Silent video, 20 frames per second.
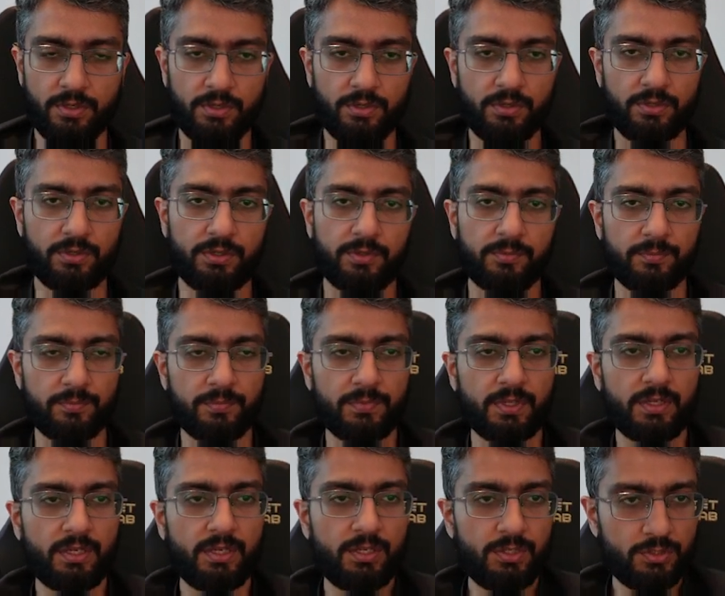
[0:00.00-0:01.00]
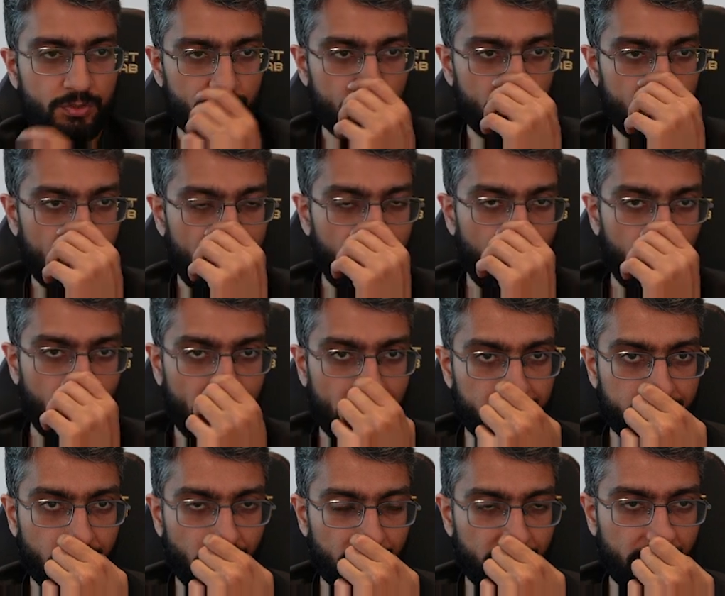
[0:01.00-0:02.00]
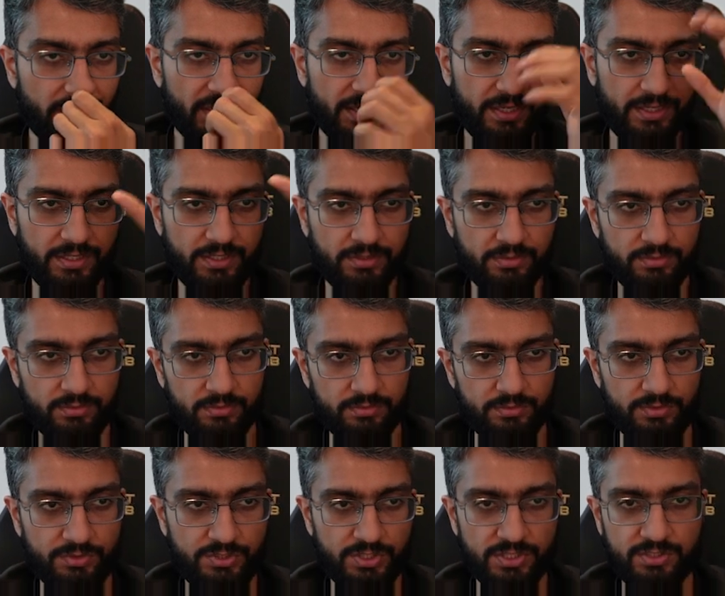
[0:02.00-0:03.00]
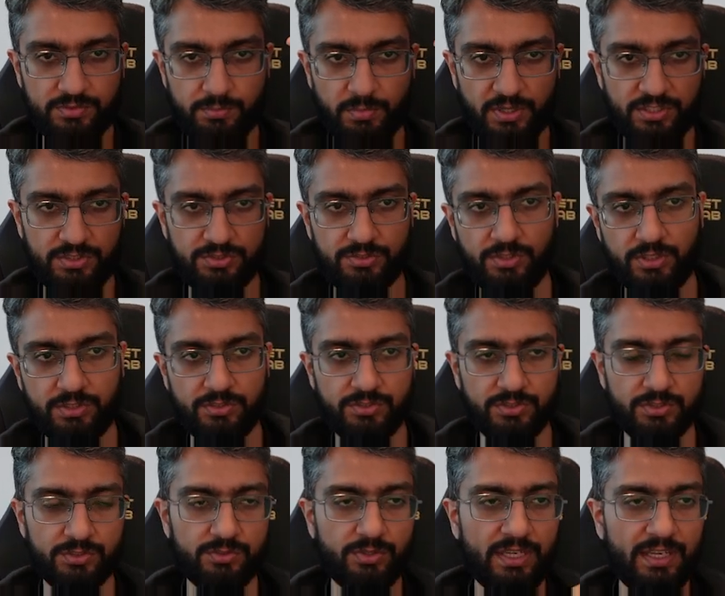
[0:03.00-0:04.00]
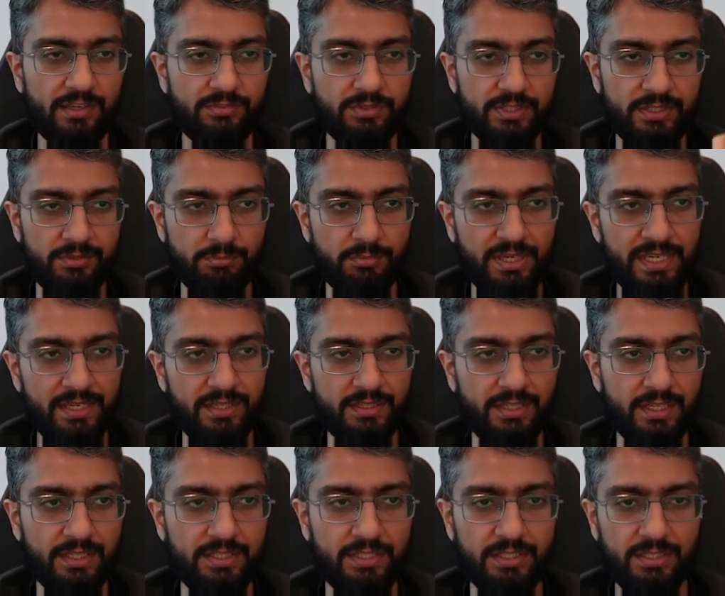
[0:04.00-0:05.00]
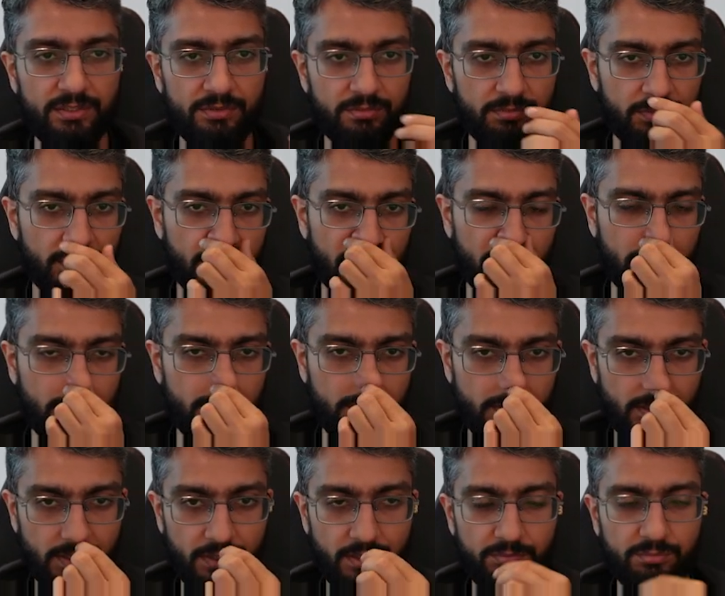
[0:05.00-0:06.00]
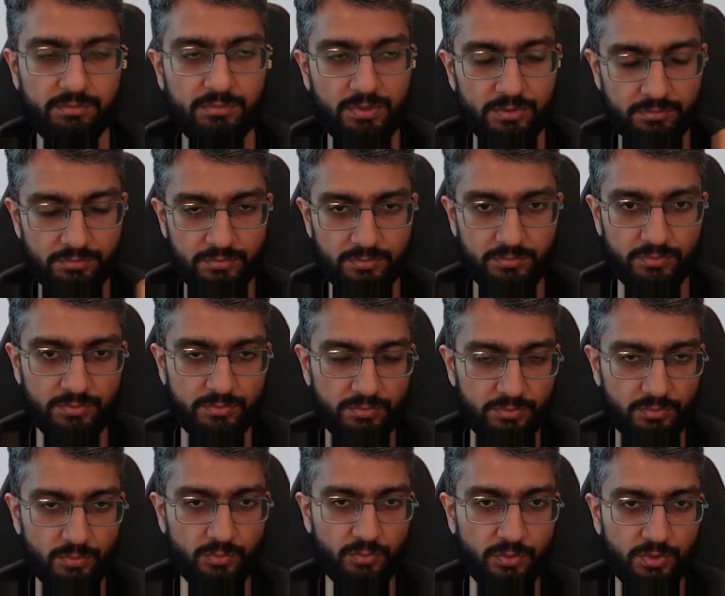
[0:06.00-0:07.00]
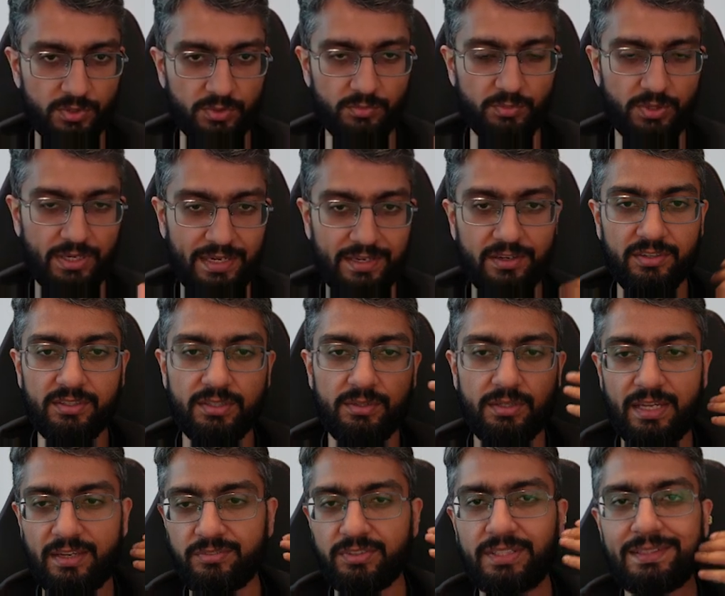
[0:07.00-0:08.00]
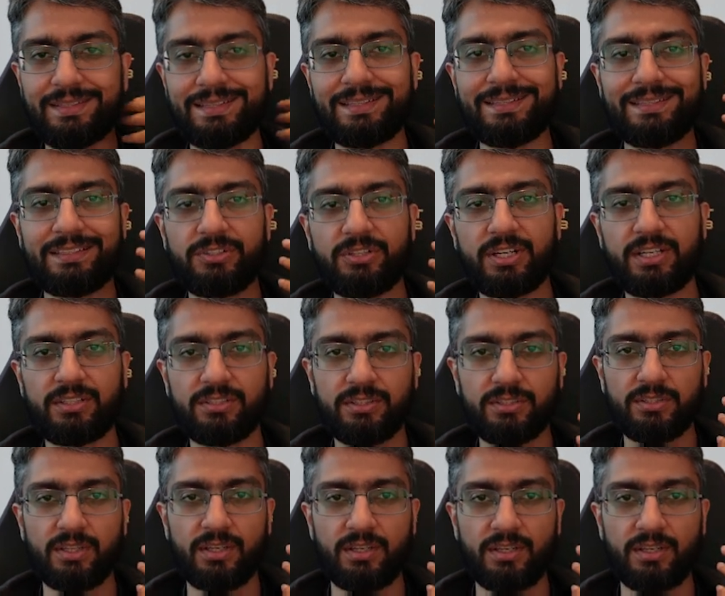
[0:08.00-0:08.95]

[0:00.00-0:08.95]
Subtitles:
Okay, so now I've got just my structure. So I haven't made any I haven't integrated.